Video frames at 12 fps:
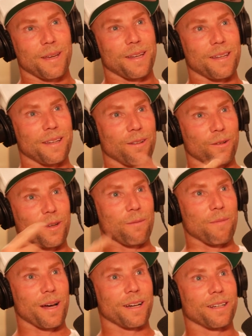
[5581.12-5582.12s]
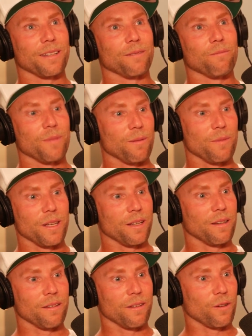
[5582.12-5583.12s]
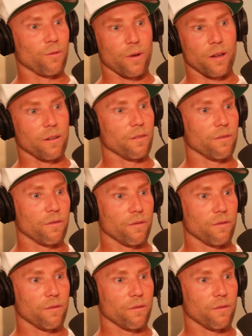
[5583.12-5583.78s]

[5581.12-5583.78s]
And looking back at me being the creative